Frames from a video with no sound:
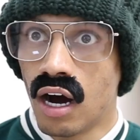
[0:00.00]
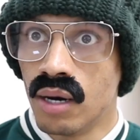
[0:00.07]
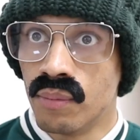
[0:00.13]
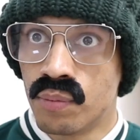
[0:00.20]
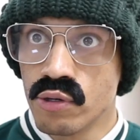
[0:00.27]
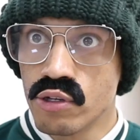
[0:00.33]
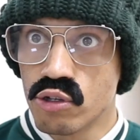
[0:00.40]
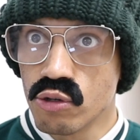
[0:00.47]

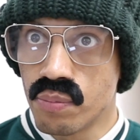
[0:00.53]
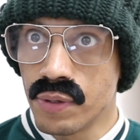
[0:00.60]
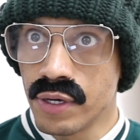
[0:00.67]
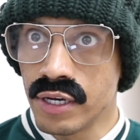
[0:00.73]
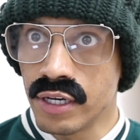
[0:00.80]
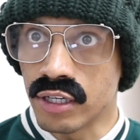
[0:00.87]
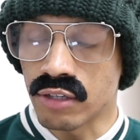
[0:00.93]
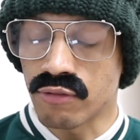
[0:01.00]
Abu
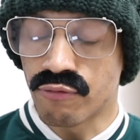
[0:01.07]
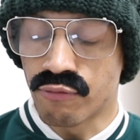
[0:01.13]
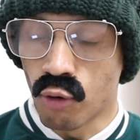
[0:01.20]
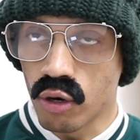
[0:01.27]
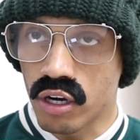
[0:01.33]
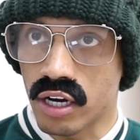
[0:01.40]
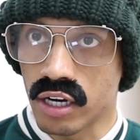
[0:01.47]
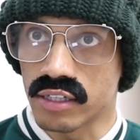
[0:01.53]
Zubair,
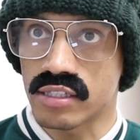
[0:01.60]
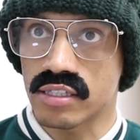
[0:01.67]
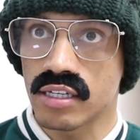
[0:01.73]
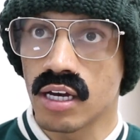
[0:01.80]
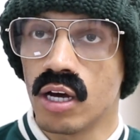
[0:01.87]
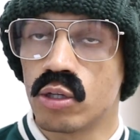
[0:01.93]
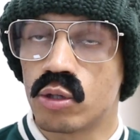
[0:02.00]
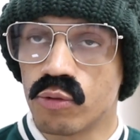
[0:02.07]
focus.
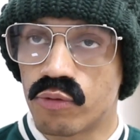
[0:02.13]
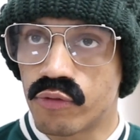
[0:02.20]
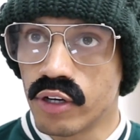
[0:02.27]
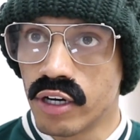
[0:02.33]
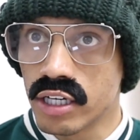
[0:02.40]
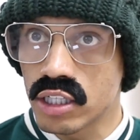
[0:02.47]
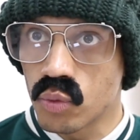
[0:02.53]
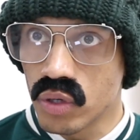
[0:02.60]
To
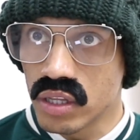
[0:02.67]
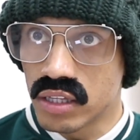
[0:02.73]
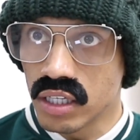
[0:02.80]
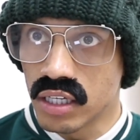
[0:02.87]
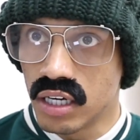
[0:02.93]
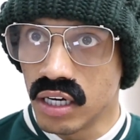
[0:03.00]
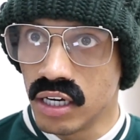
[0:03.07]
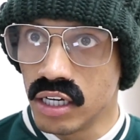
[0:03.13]
flirt with the
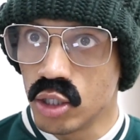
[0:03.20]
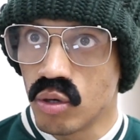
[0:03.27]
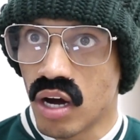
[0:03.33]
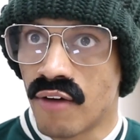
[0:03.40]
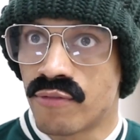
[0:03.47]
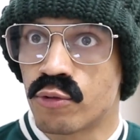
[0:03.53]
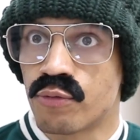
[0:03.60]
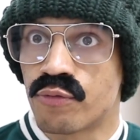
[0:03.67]
girl, you
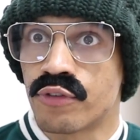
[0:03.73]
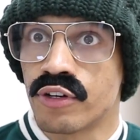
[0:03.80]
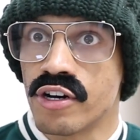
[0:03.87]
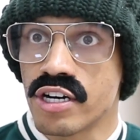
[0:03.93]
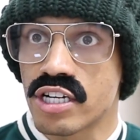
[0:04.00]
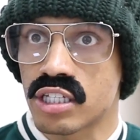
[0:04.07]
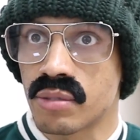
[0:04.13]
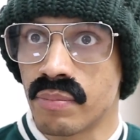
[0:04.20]
have to
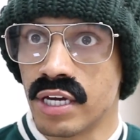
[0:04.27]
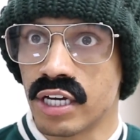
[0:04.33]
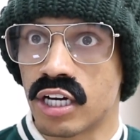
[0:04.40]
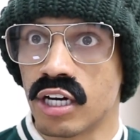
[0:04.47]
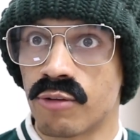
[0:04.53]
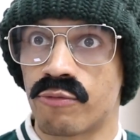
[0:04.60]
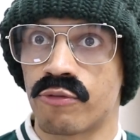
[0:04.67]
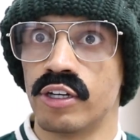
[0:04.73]
first make
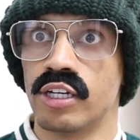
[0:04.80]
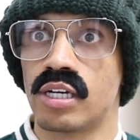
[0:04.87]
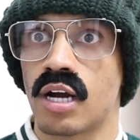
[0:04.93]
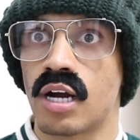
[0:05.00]
her feel